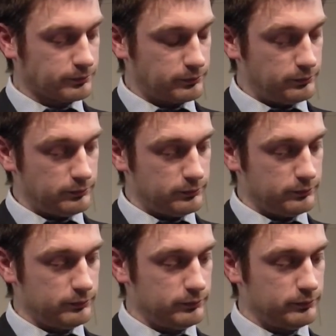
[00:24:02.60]

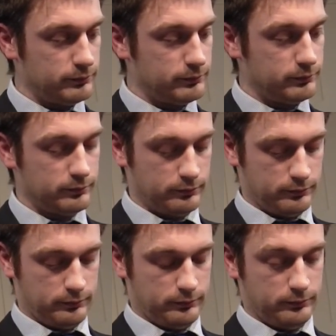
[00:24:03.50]

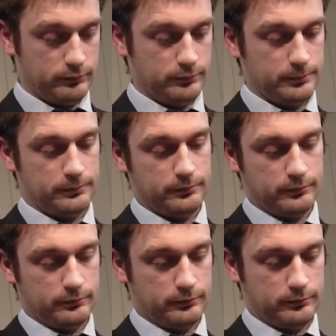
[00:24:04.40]

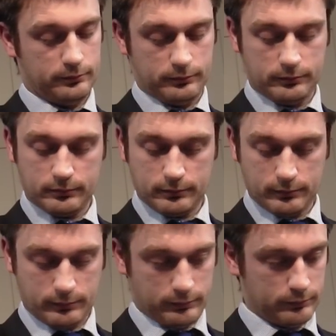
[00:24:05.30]

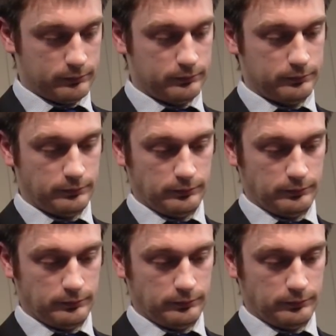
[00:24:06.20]
(no one is talking)